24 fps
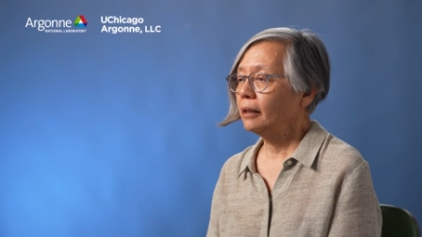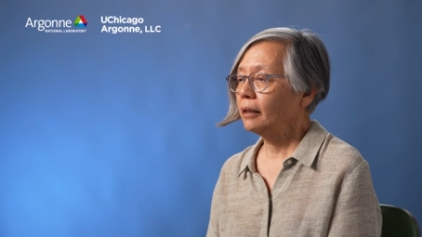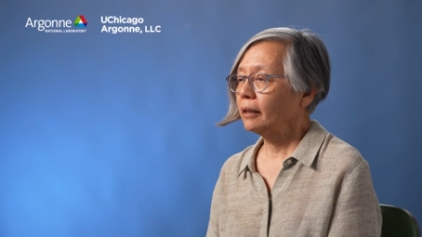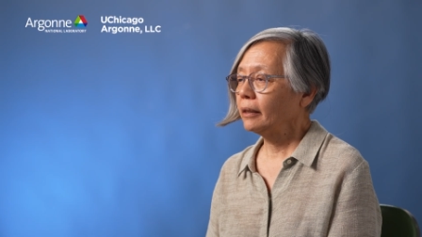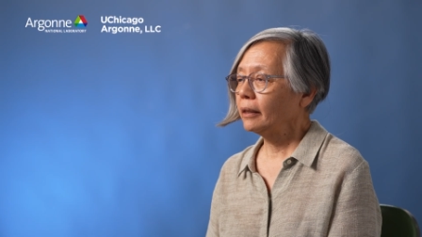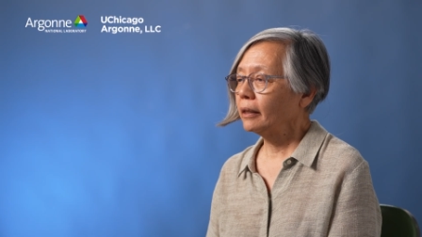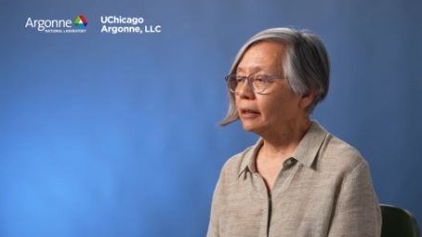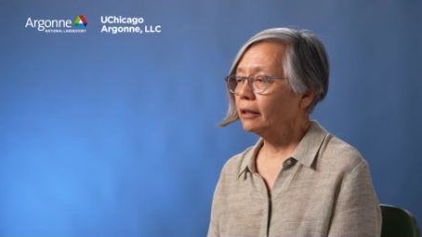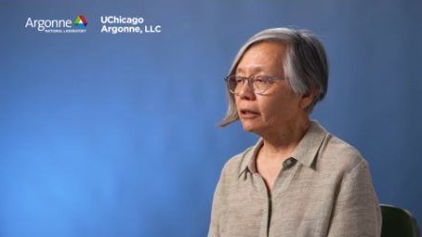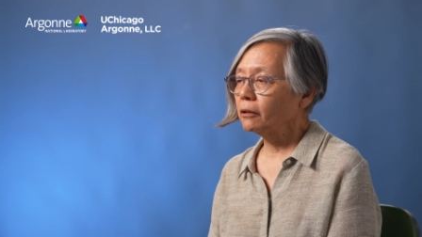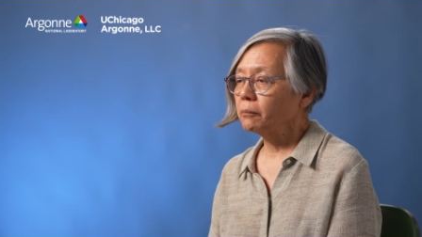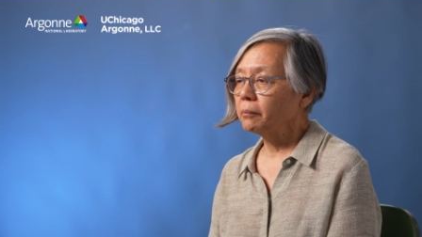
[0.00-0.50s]

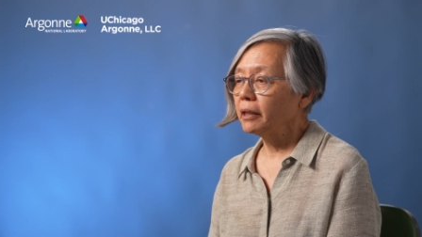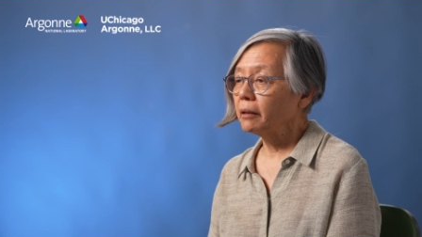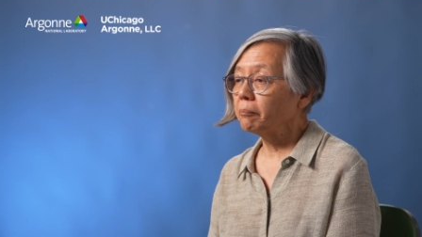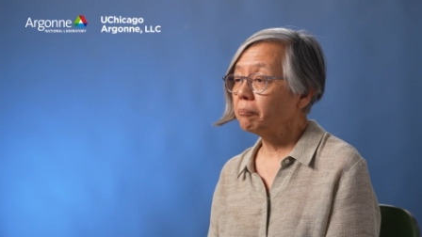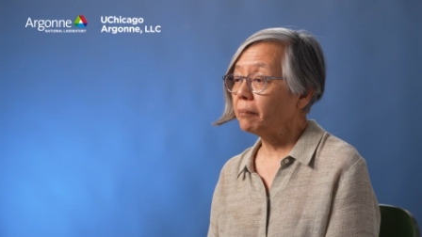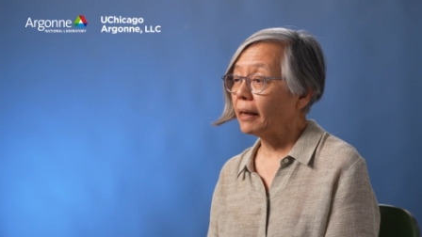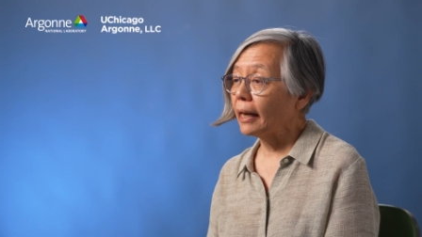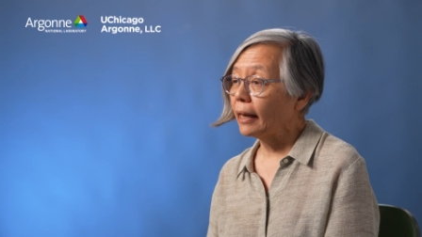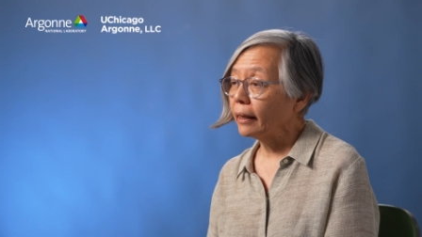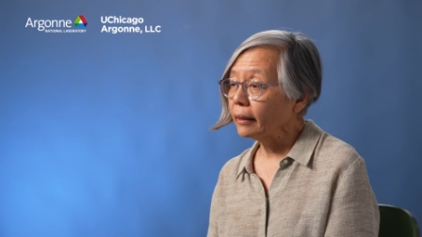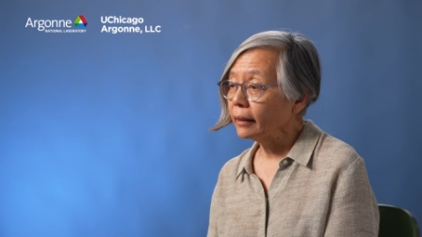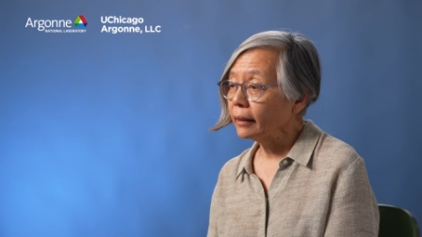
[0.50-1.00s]
Can there be a
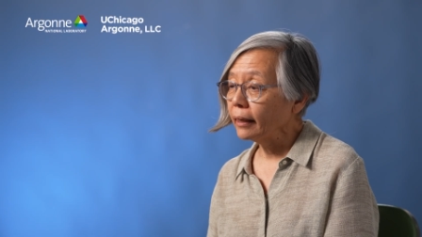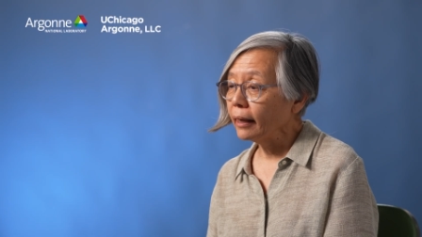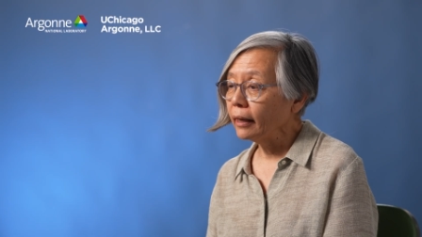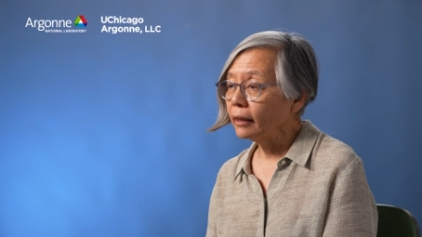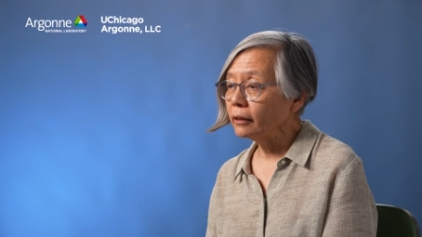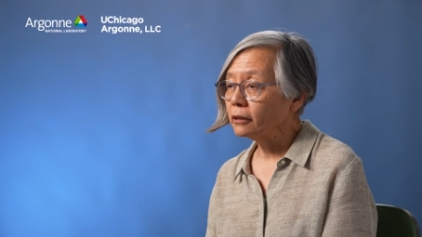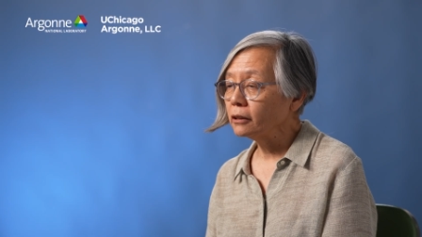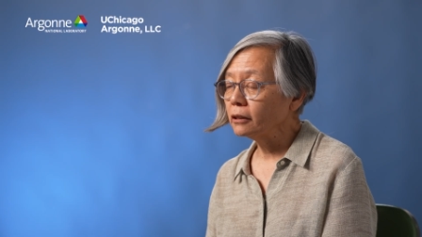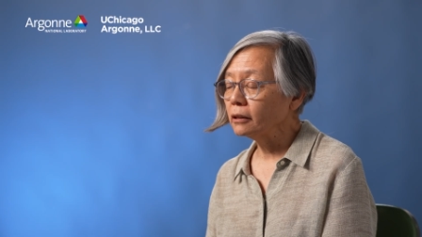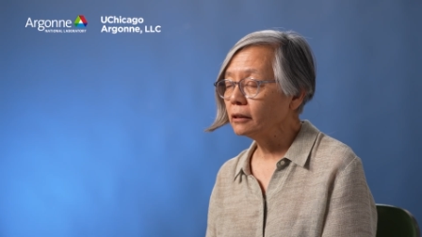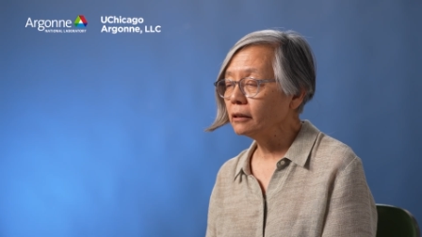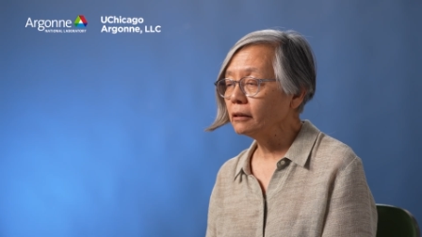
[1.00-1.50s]
back
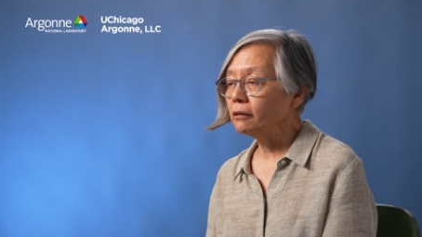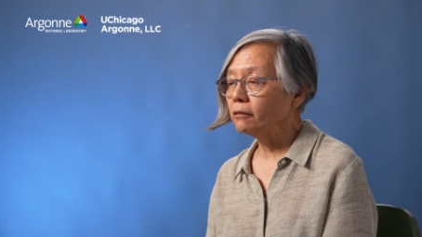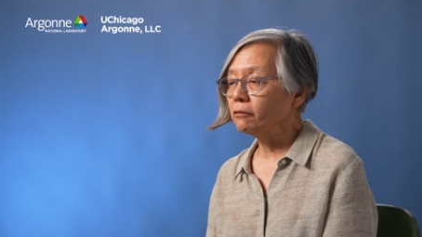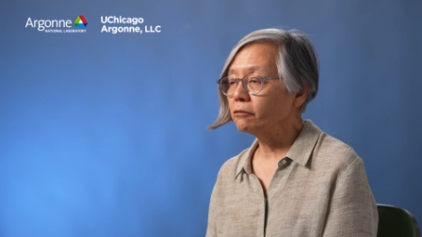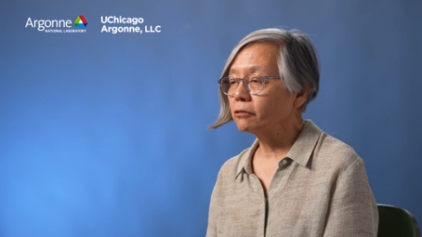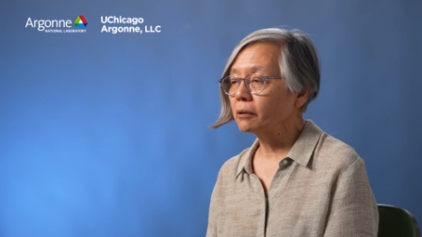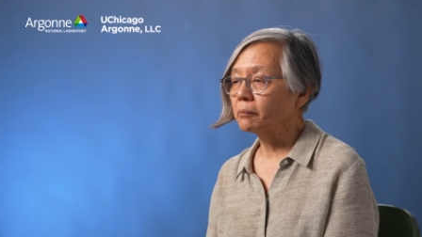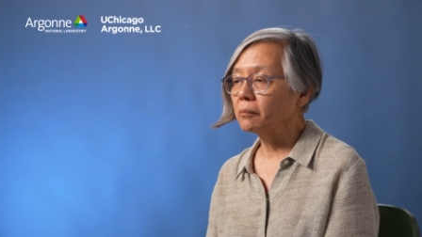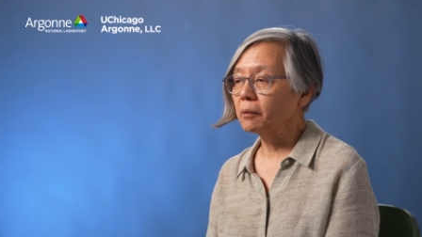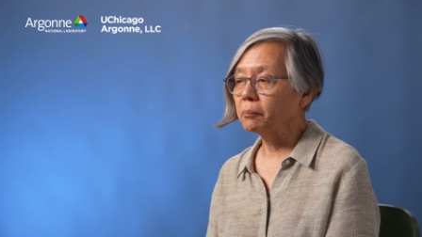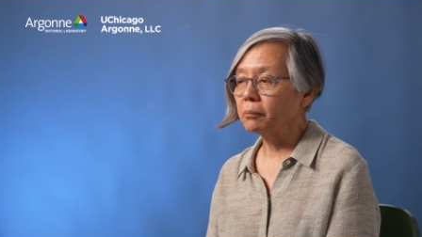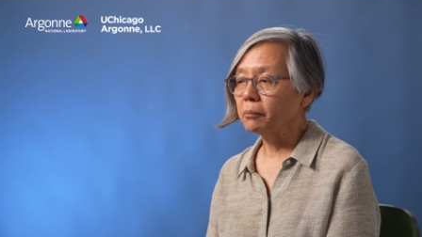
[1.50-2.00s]
action
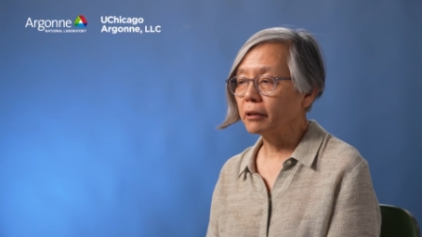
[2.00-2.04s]
from the